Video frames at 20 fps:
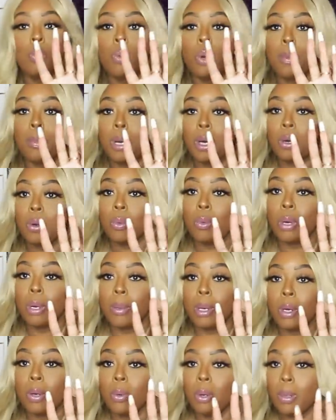One more.
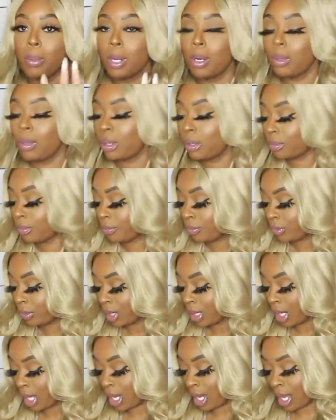One more. One
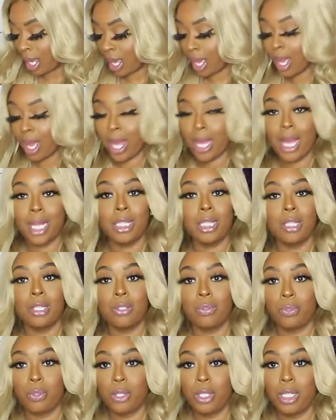more. I got
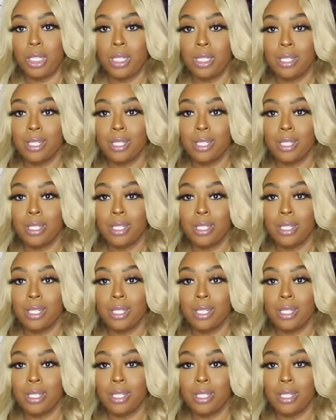this free.